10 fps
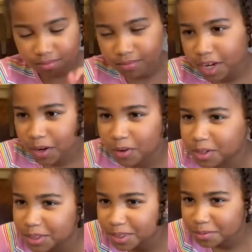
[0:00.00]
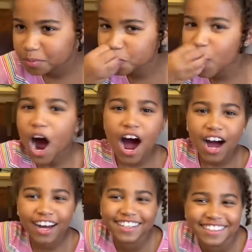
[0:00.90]
High
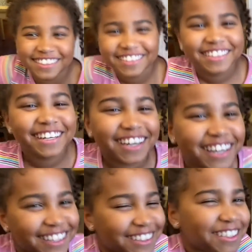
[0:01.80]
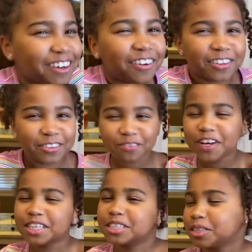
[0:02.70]
quality. As all this
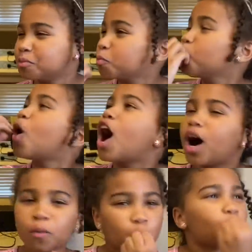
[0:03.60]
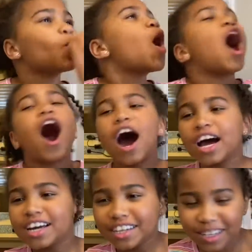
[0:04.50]
fancy. Mwah, mwah.
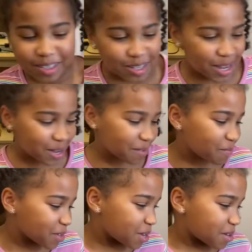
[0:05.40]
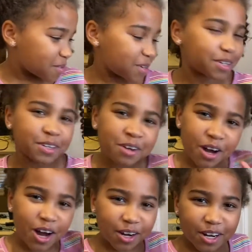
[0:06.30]
Okay. Well,
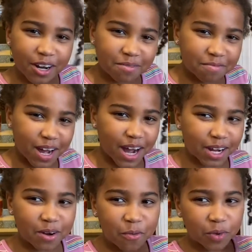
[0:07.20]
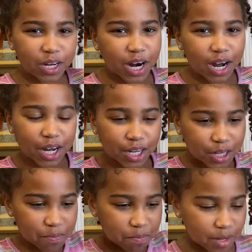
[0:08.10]
I'll come back when I
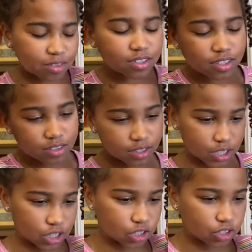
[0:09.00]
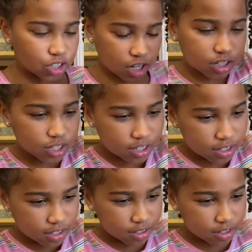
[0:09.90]
am melting the chocolate.